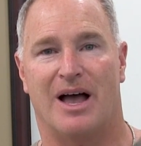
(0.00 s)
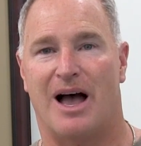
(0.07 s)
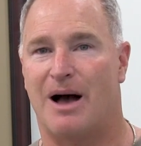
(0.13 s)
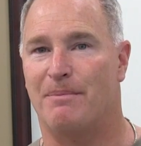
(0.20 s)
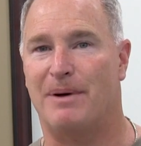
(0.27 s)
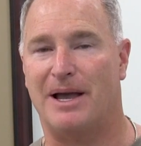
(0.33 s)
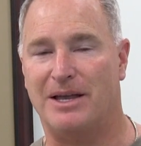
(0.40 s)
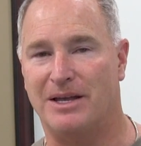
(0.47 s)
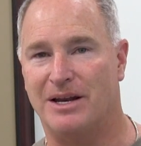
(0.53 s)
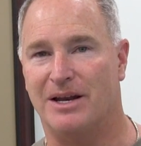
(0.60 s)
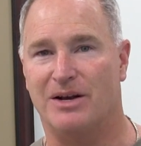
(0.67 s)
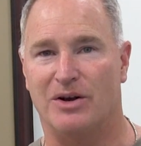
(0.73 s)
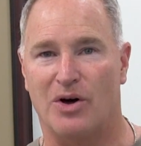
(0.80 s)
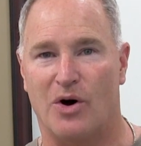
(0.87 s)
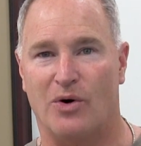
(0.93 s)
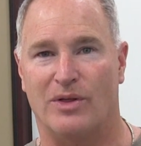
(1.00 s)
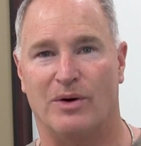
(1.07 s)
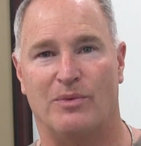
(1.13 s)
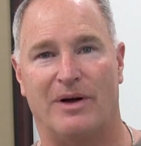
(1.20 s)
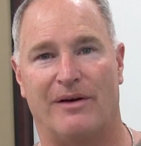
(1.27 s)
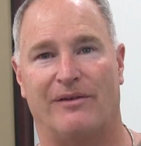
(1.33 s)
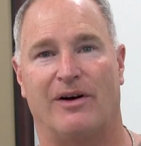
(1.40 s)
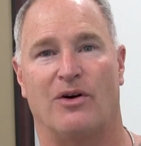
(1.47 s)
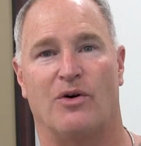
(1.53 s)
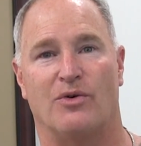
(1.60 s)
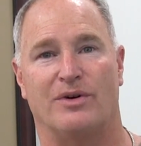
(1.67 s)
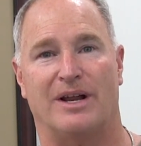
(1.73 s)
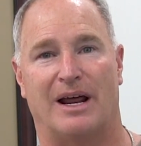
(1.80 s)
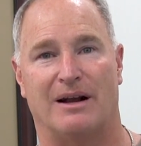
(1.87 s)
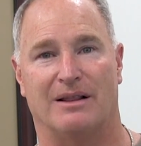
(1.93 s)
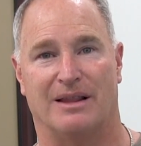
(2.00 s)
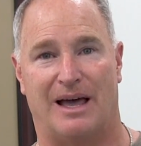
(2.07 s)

I bet you didn't know that we have our own dental